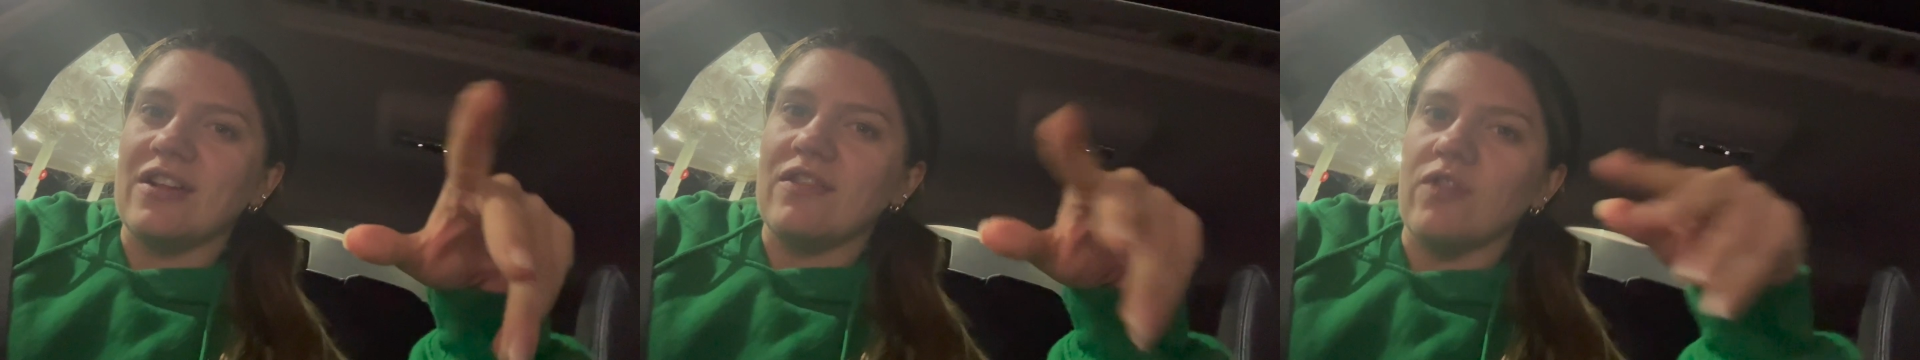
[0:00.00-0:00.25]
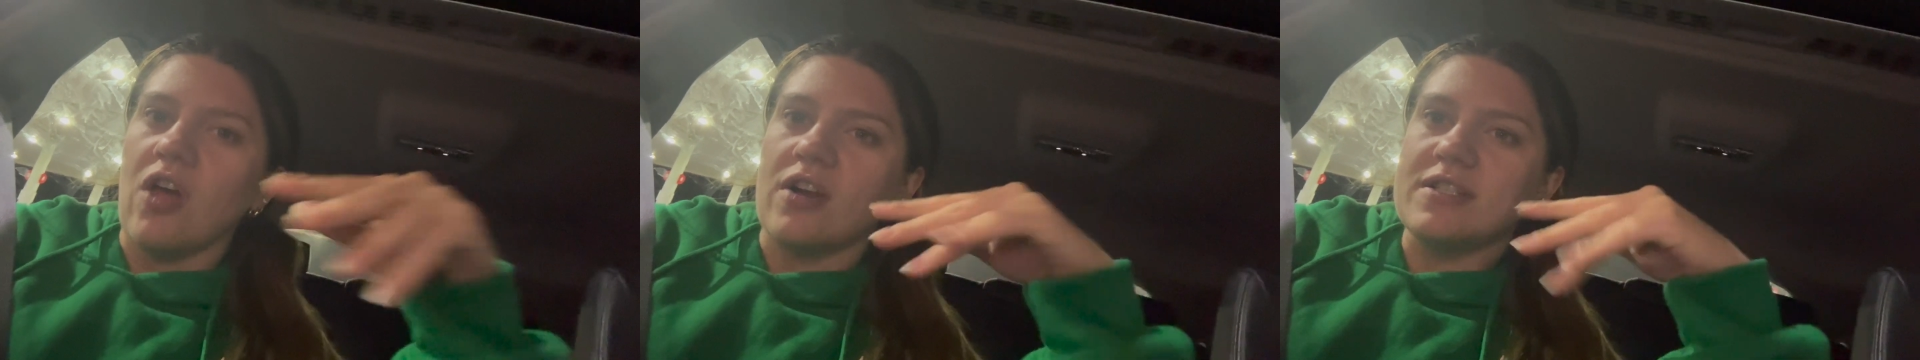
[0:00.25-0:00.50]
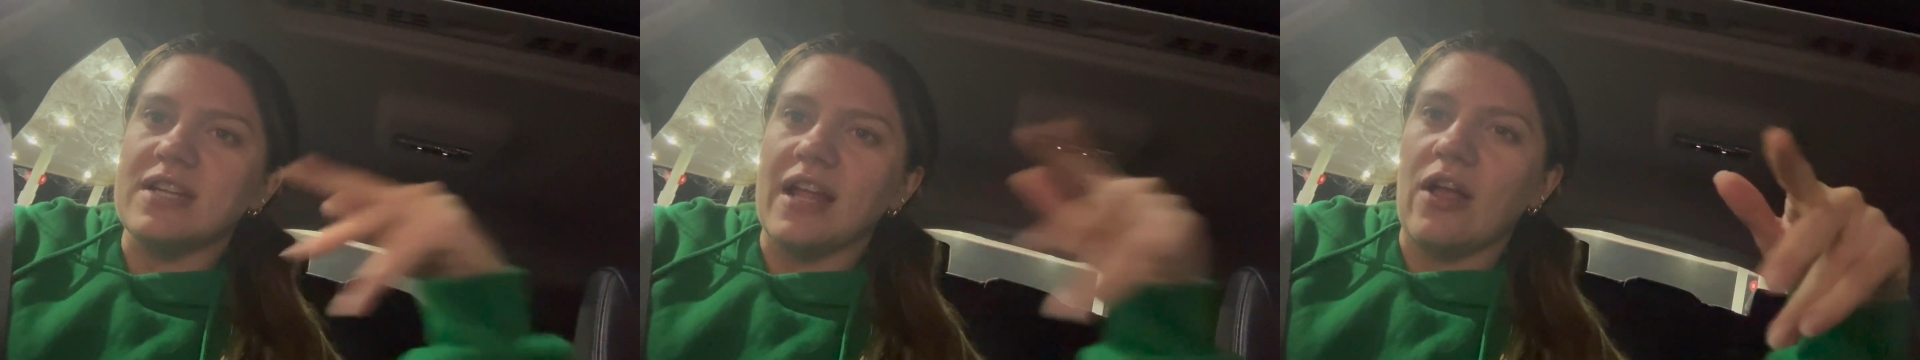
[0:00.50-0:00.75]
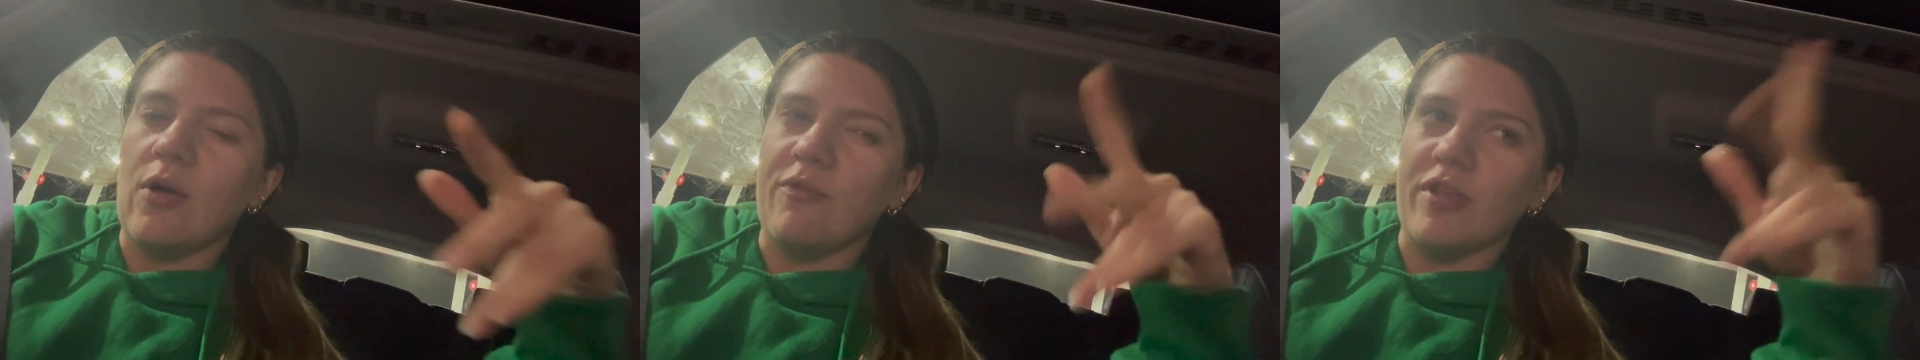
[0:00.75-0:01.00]
a vlog
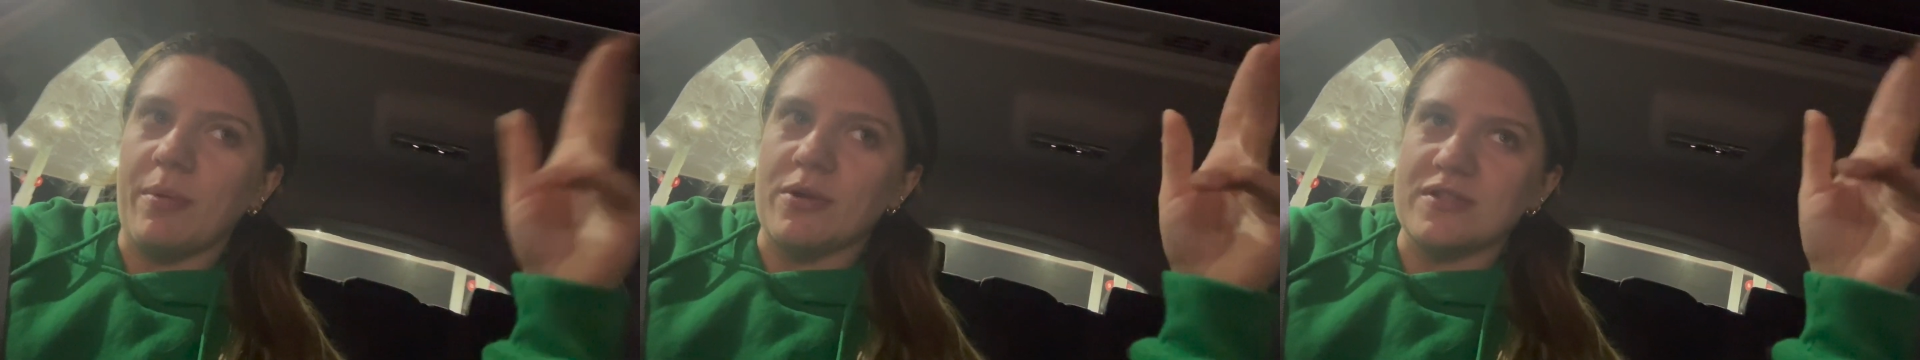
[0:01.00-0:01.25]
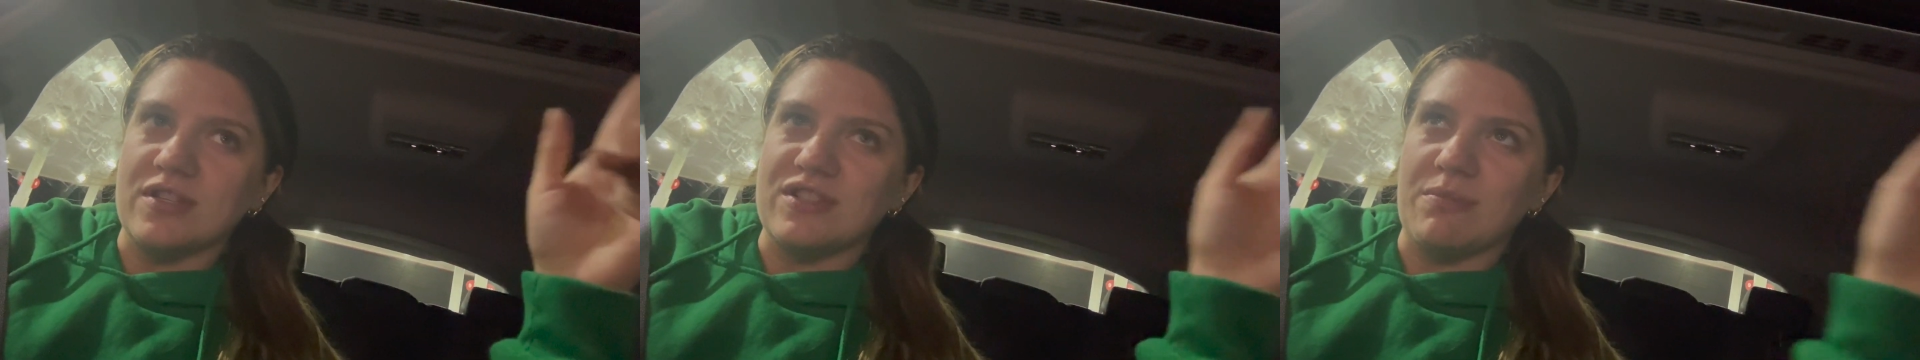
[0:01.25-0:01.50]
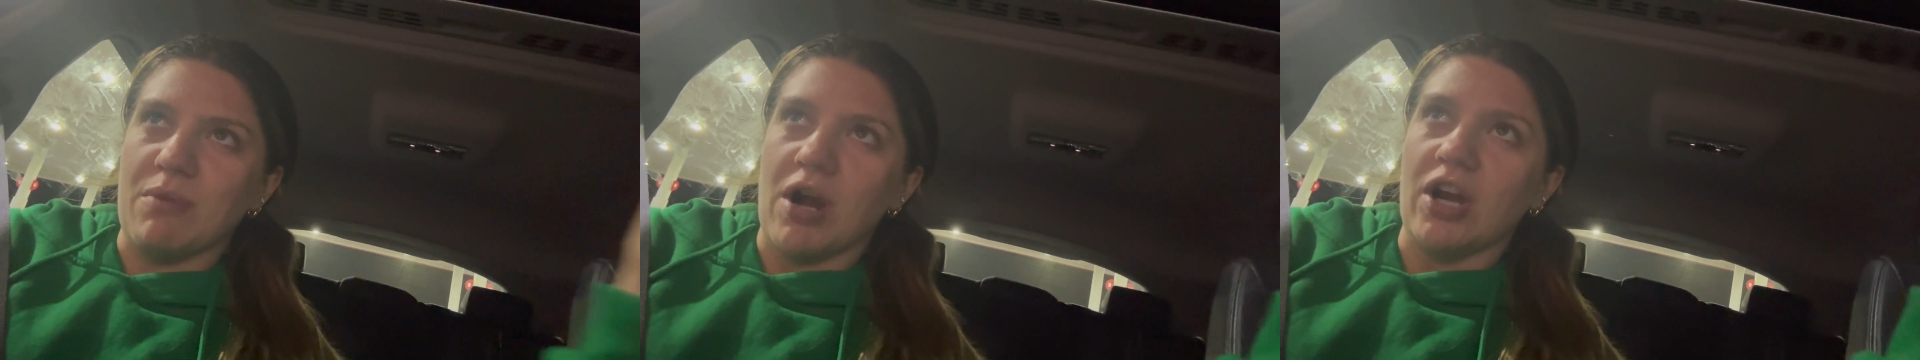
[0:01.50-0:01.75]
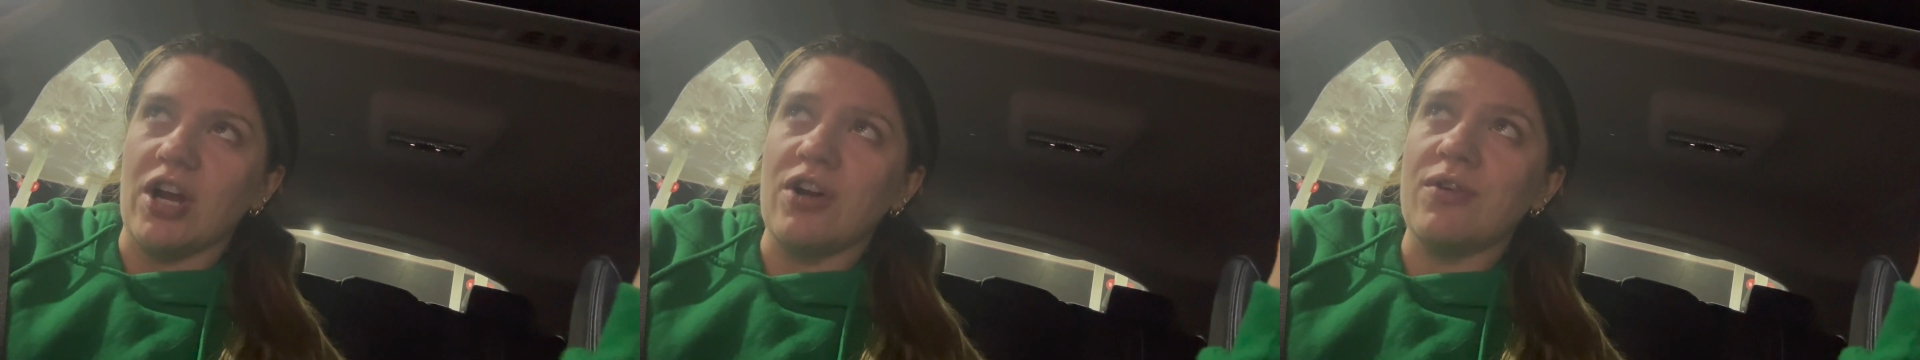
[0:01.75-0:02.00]
tonight, hopefully post it
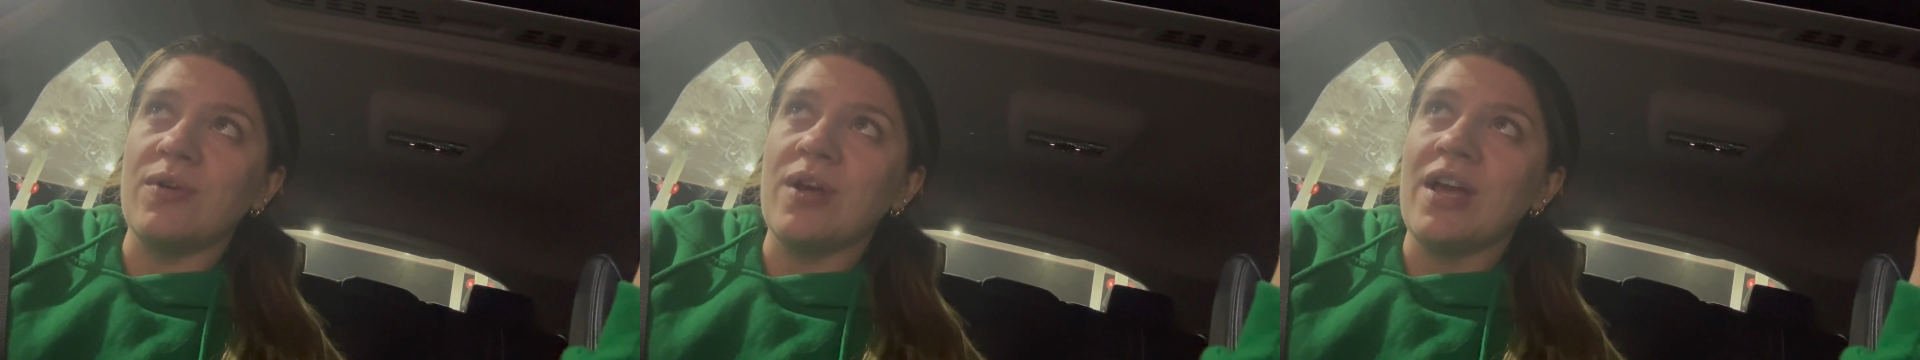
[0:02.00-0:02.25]
tomorrow,